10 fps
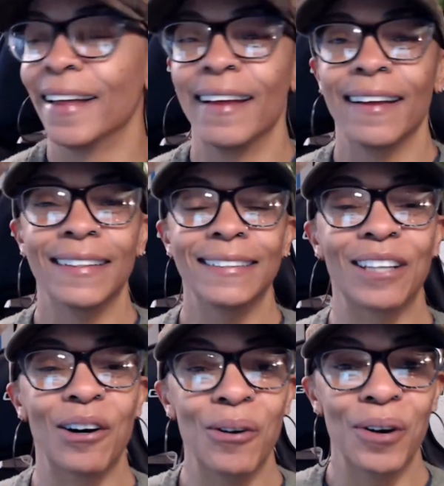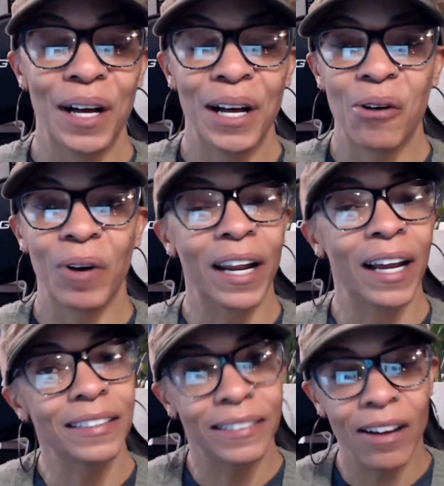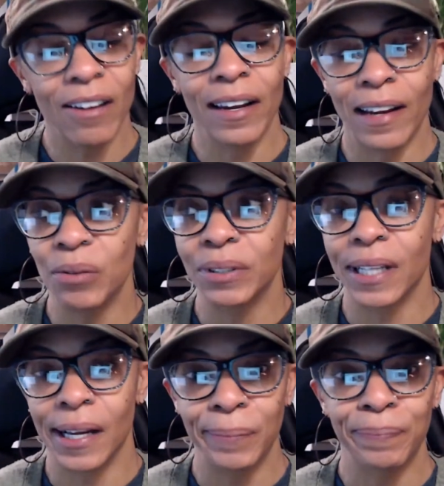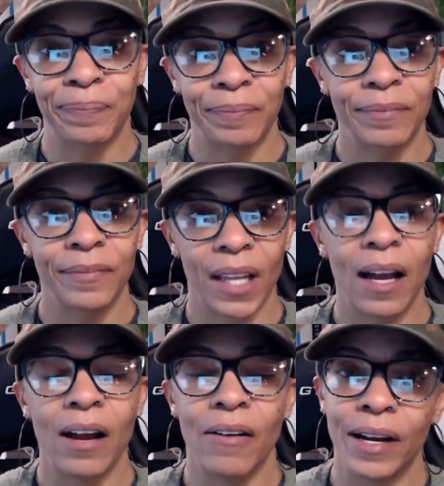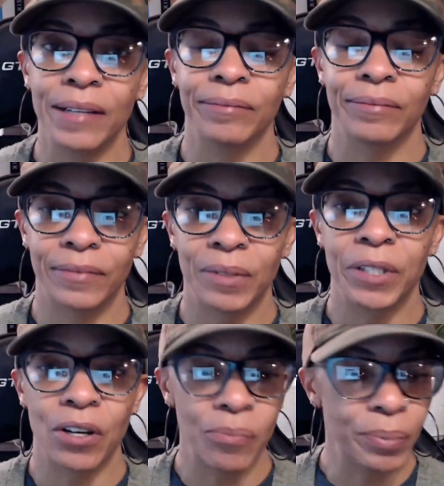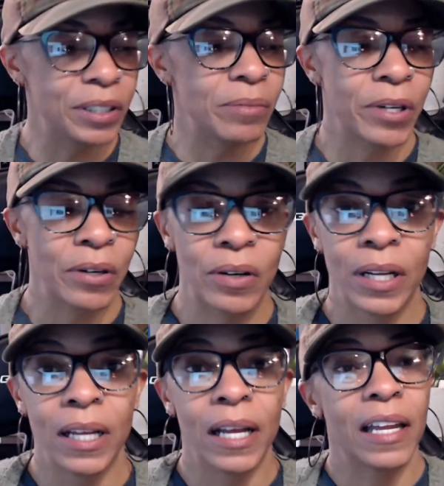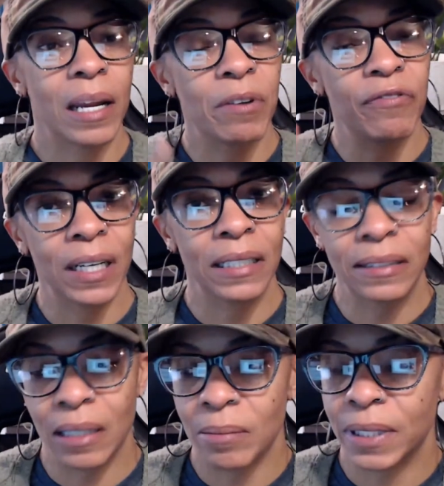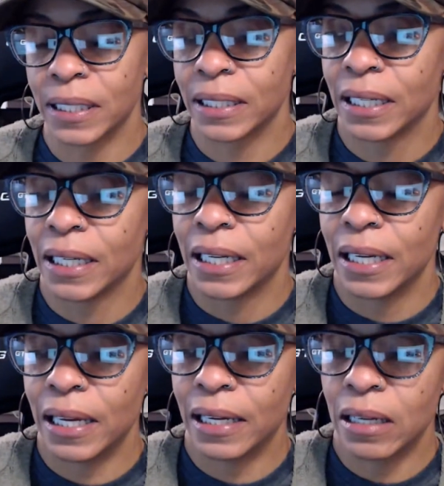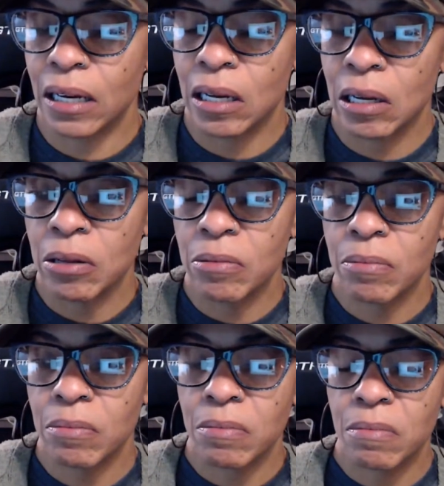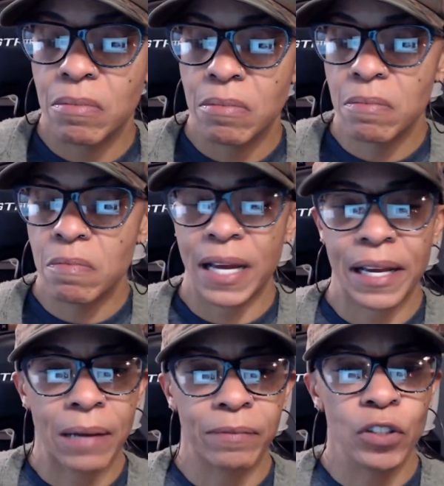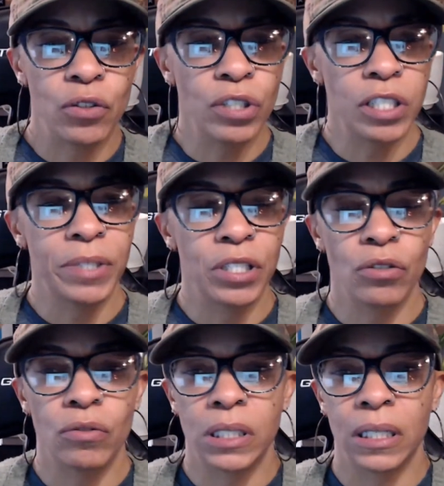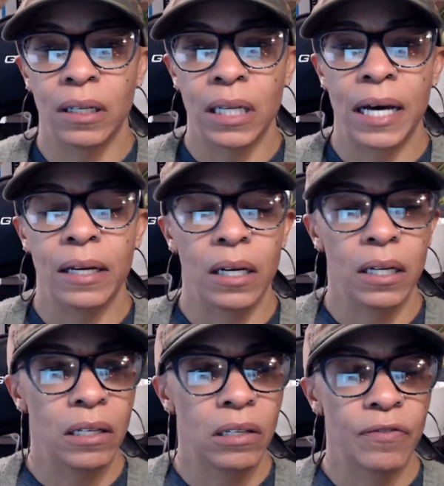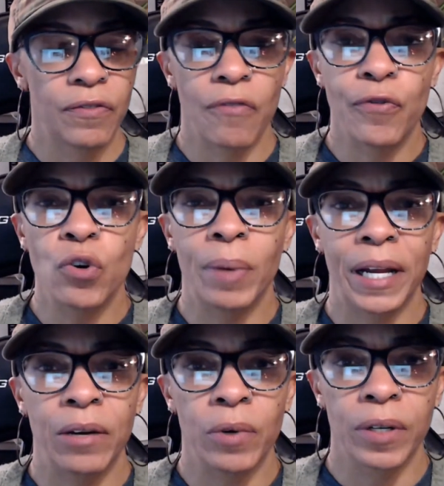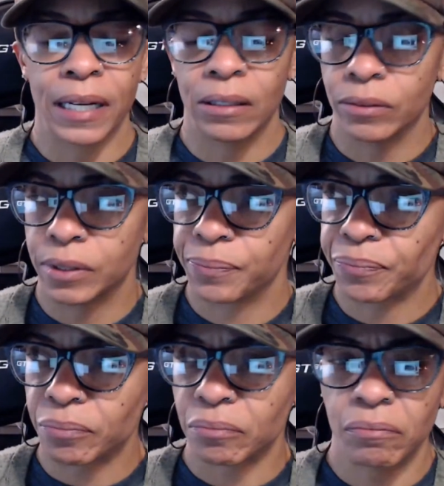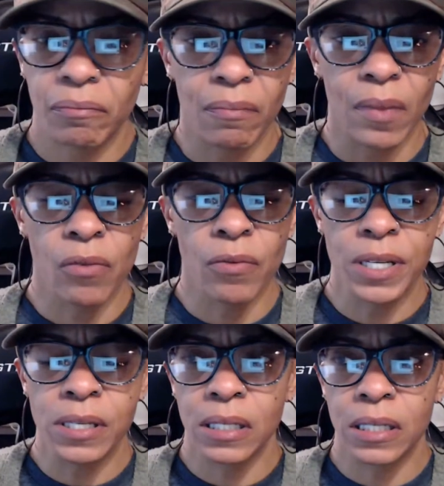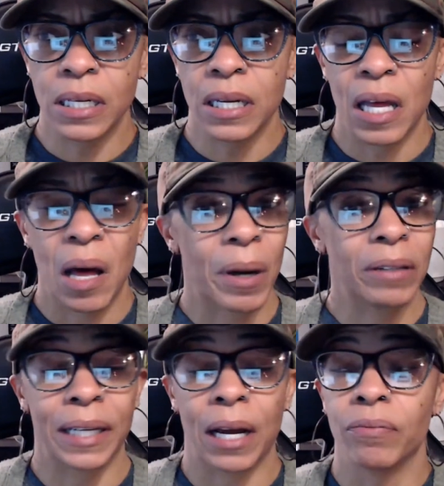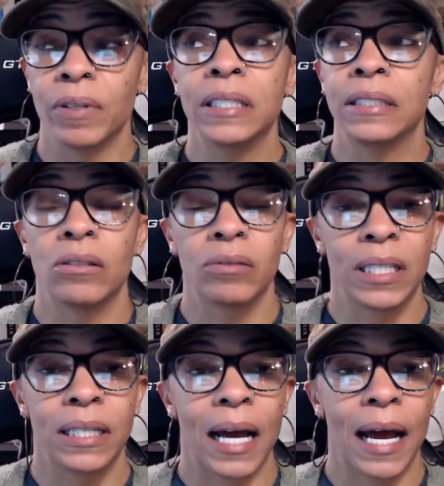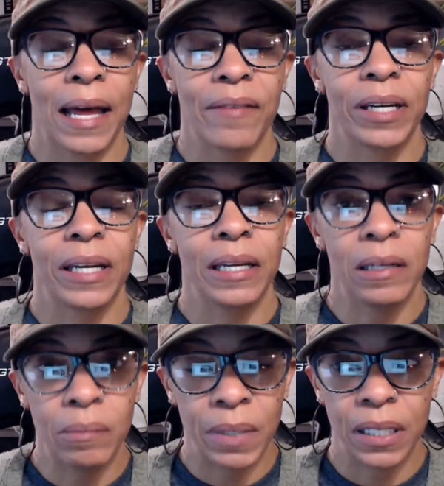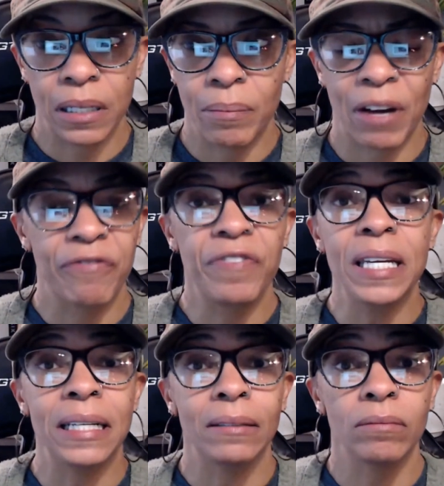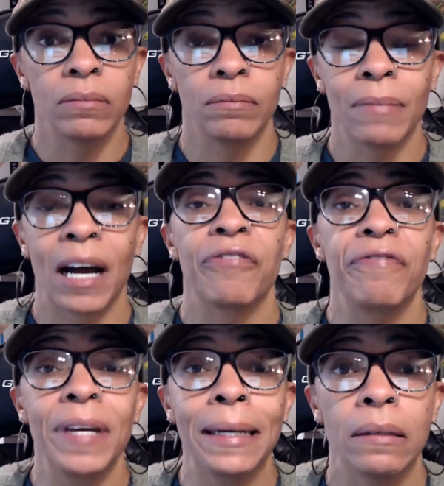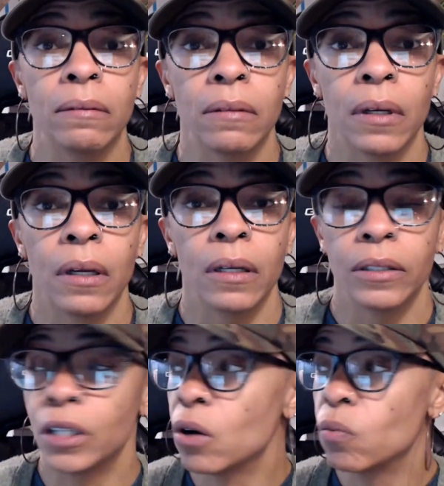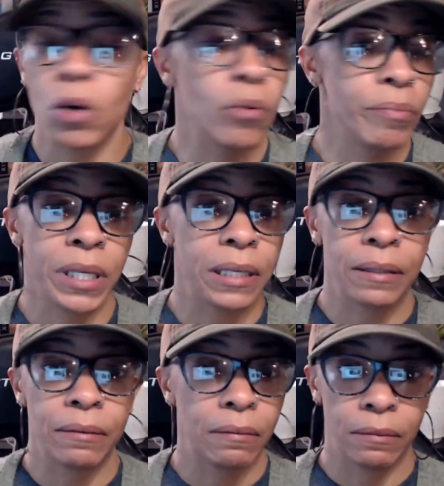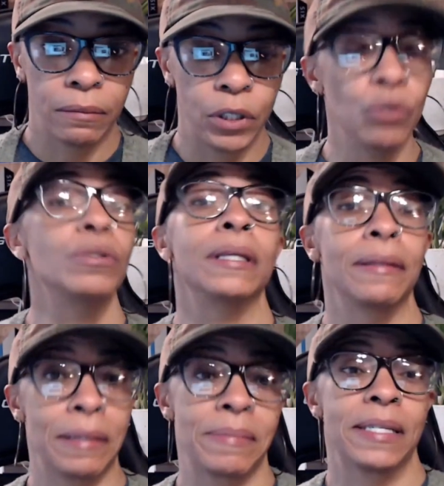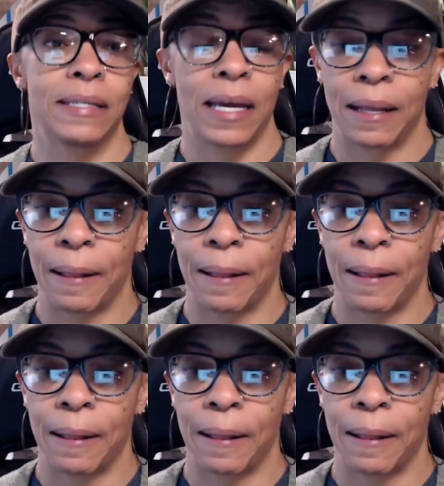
So when I saw that, I was like, "All right, let me go and put them on, and I'm gonna find something." And like I've usually been doing a lot of full body workouts recently, but I was like, I really don't think I have it in me. And my feet don't want me using them today.